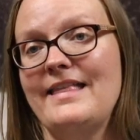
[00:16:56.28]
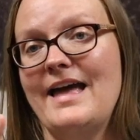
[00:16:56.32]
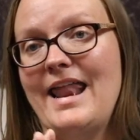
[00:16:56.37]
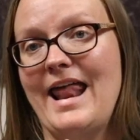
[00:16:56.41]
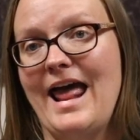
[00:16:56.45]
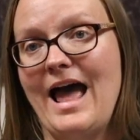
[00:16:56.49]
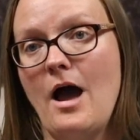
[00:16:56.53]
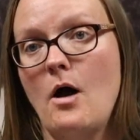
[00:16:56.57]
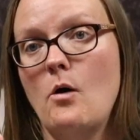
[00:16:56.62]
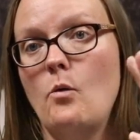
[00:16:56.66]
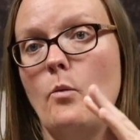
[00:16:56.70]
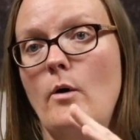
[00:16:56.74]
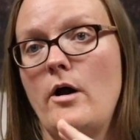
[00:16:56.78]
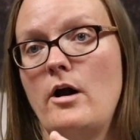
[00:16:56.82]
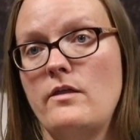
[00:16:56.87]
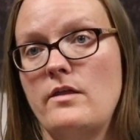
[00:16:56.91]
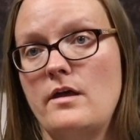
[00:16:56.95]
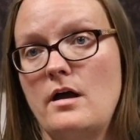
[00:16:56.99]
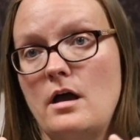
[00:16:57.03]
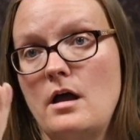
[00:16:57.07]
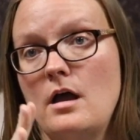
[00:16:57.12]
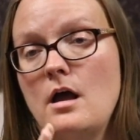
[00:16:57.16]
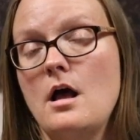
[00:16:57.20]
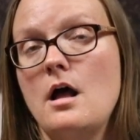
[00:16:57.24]
that out where
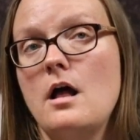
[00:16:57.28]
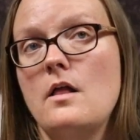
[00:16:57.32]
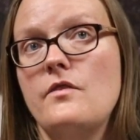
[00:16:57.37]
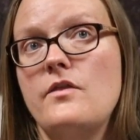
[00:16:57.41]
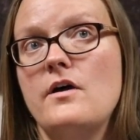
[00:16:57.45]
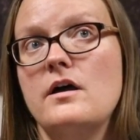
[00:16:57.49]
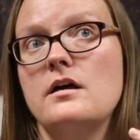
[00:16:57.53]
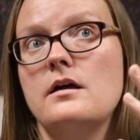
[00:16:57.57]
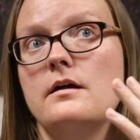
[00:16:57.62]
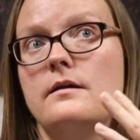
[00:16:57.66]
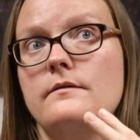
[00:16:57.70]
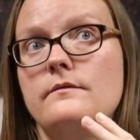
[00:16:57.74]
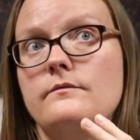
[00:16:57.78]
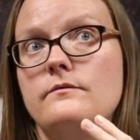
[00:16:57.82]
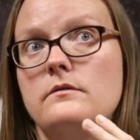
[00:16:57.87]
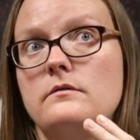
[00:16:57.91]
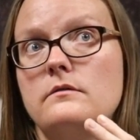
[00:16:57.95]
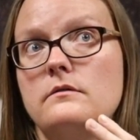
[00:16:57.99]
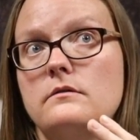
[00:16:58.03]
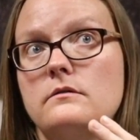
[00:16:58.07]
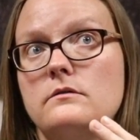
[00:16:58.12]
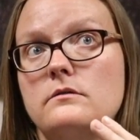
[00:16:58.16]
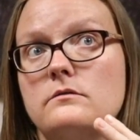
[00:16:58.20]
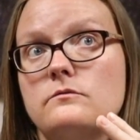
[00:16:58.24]
the the
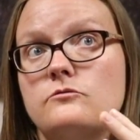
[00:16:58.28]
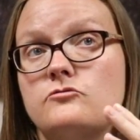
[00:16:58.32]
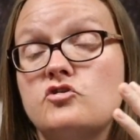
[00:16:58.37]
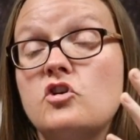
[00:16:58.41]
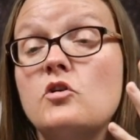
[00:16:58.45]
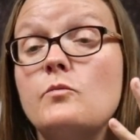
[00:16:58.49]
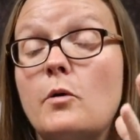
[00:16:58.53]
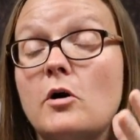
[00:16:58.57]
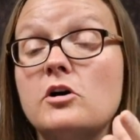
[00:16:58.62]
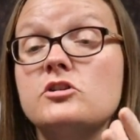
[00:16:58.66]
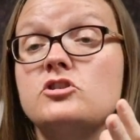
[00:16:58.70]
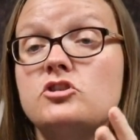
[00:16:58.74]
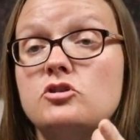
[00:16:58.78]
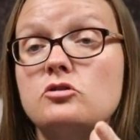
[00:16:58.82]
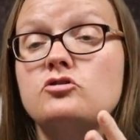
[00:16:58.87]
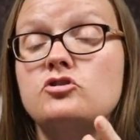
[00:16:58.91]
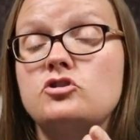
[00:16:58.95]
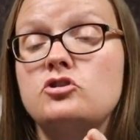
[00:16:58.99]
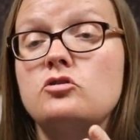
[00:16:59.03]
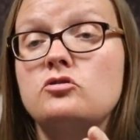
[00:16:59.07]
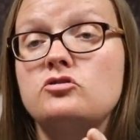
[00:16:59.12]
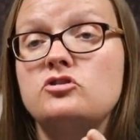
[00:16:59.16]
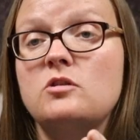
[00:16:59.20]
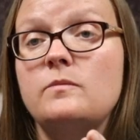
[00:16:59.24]
person you
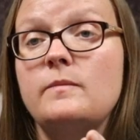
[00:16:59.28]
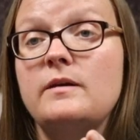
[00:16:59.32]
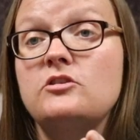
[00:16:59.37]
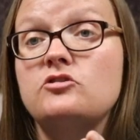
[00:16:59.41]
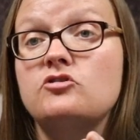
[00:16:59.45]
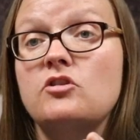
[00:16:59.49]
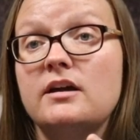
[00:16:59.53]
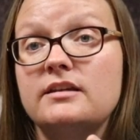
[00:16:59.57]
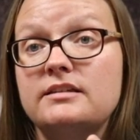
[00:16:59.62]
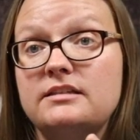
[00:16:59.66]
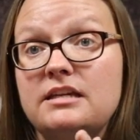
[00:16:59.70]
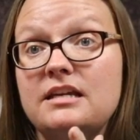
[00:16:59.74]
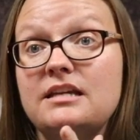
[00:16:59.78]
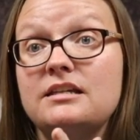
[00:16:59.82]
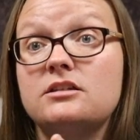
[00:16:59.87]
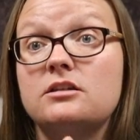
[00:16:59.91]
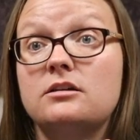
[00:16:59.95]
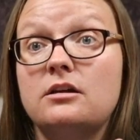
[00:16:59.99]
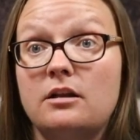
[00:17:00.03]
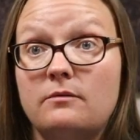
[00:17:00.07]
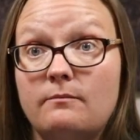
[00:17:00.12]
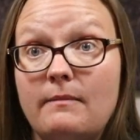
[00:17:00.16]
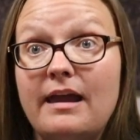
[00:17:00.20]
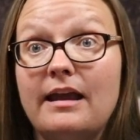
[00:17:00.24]
choose to be trustees
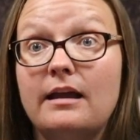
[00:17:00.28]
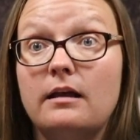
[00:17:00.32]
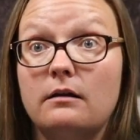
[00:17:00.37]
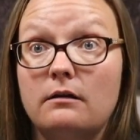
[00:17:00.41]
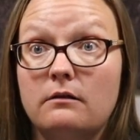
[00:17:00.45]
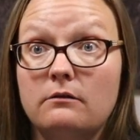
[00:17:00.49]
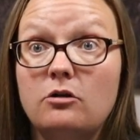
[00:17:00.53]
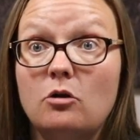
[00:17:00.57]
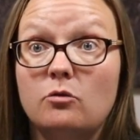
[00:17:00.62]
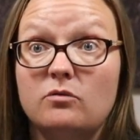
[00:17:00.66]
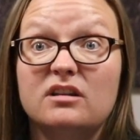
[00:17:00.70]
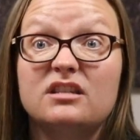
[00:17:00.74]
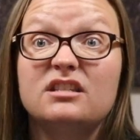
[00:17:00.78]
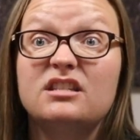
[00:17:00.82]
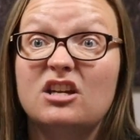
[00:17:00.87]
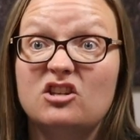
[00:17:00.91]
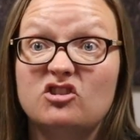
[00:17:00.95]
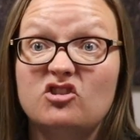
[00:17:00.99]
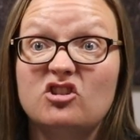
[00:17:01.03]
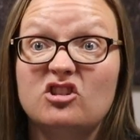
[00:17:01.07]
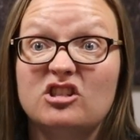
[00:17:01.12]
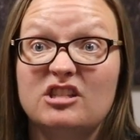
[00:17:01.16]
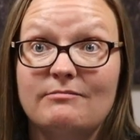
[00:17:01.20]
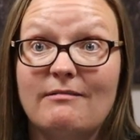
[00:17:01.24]
can make you know
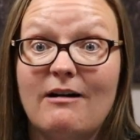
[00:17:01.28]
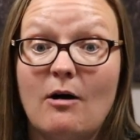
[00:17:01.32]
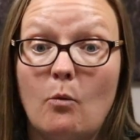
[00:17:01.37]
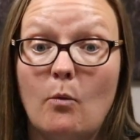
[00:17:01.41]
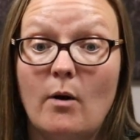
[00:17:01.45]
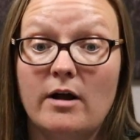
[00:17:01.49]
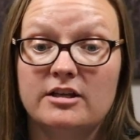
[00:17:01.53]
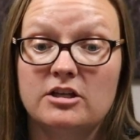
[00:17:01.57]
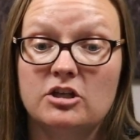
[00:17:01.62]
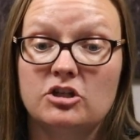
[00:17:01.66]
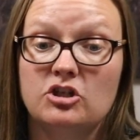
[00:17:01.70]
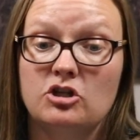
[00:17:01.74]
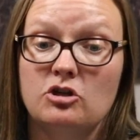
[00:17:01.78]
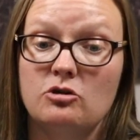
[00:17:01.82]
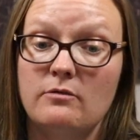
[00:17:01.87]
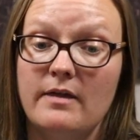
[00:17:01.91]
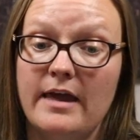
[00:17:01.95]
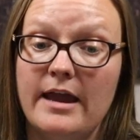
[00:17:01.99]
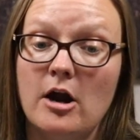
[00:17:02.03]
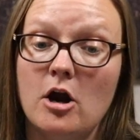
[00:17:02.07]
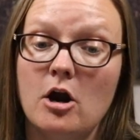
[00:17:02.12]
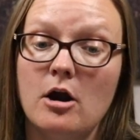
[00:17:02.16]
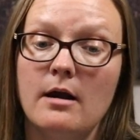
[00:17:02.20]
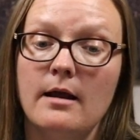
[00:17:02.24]
decisions about what to do
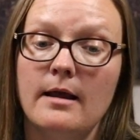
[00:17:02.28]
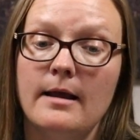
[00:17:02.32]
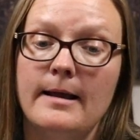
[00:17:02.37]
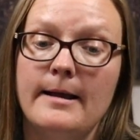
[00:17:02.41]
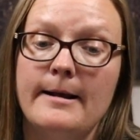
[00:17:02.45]
there.